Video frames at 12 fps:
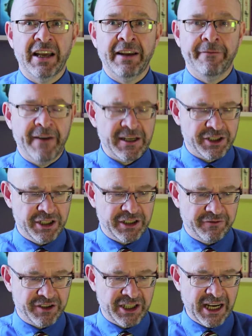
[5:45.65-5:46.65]
investors
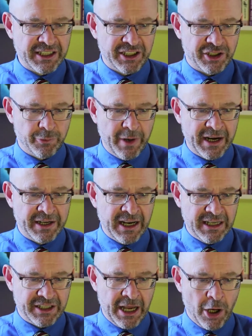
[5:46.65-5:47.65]
have started to
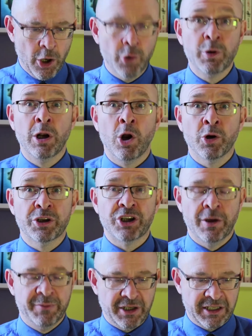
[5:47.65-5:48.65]
recognise their own
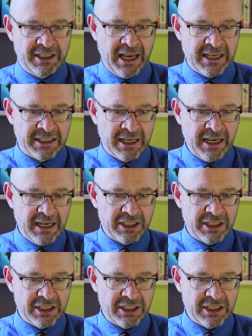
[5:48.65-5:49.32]
long-term success